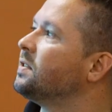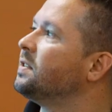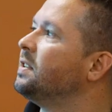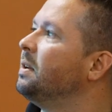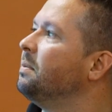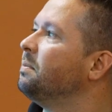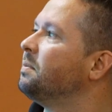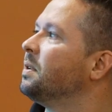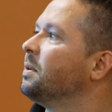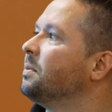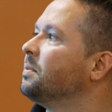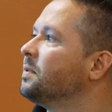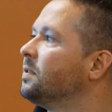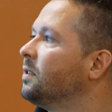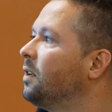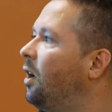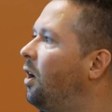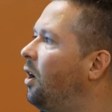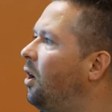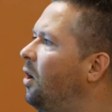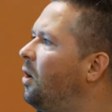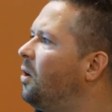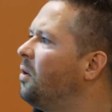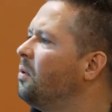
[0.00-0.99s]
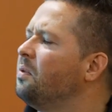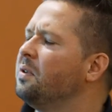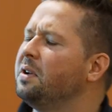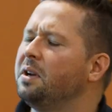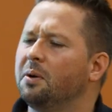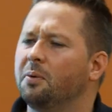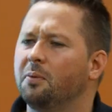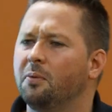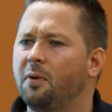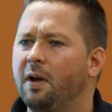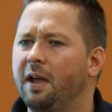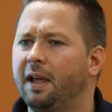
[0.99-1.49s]
symptoms all
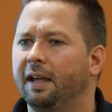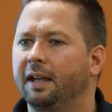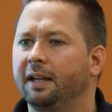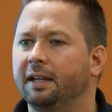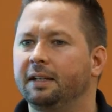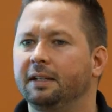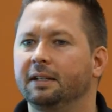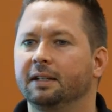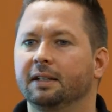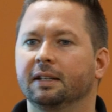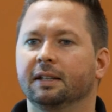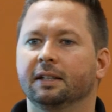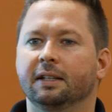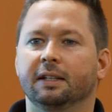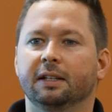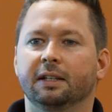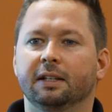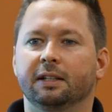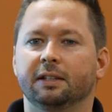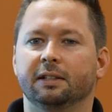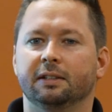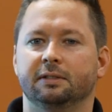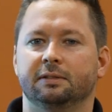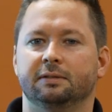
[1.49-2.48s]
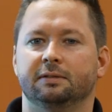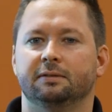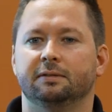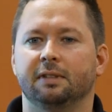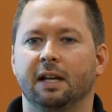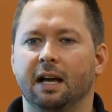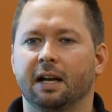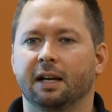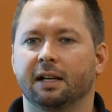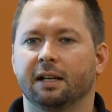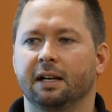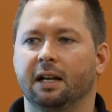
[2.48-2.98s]
went away,
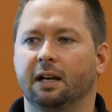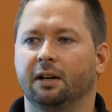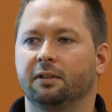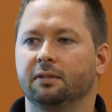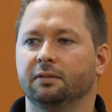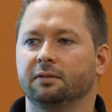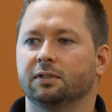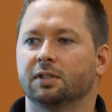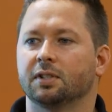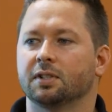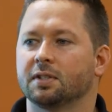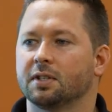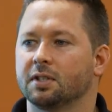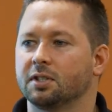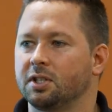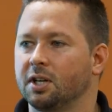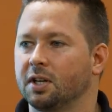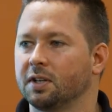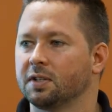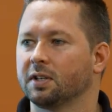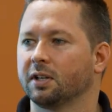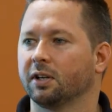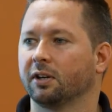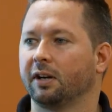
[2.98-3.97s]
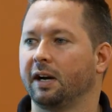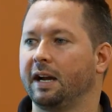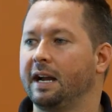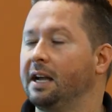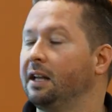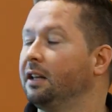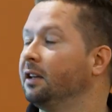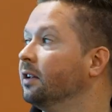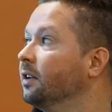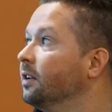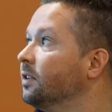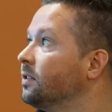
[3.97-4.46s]
knocking out just adjusting her
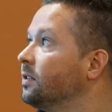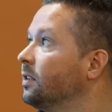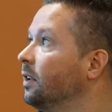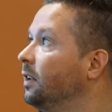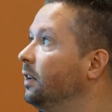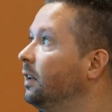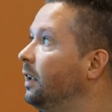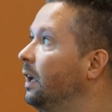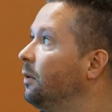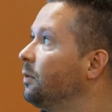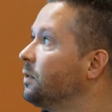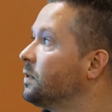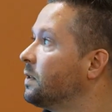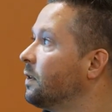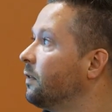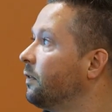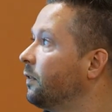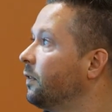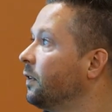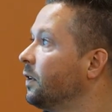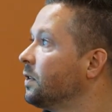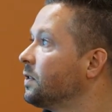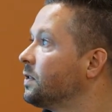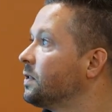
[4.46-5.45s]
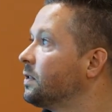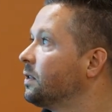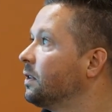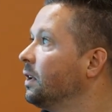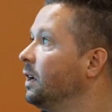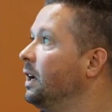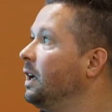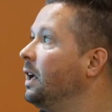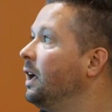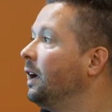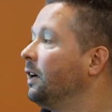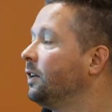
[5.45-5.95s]
atlas, and that was the first.
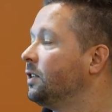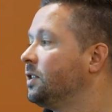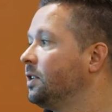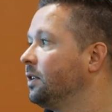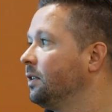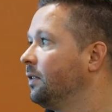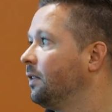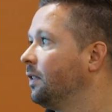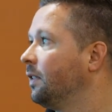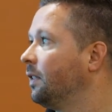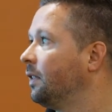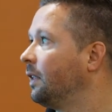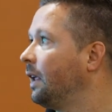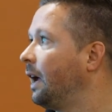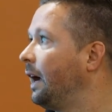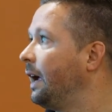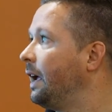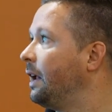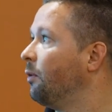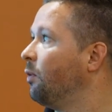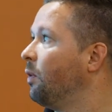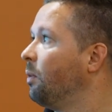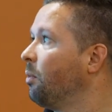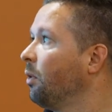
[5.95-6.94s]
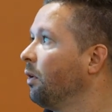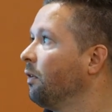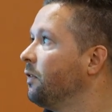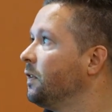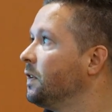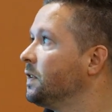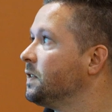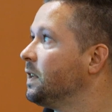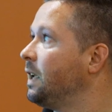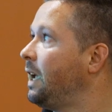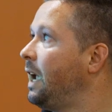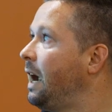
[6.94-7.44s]
She, I had one more
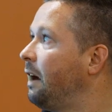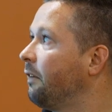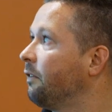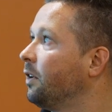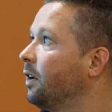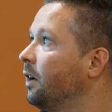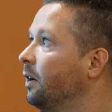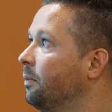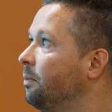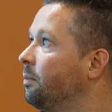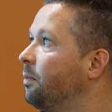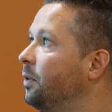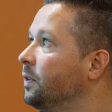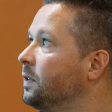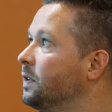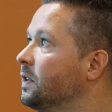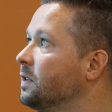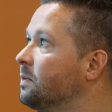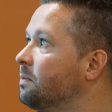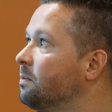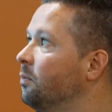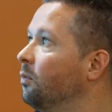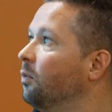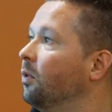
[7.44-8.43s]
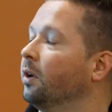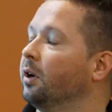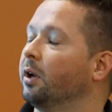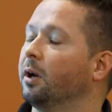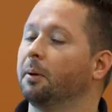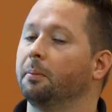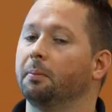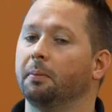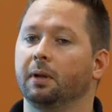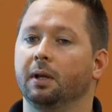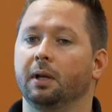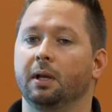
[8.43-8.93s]
visit after I put this one
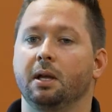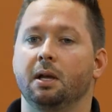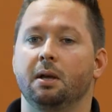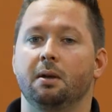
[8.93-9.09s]
up,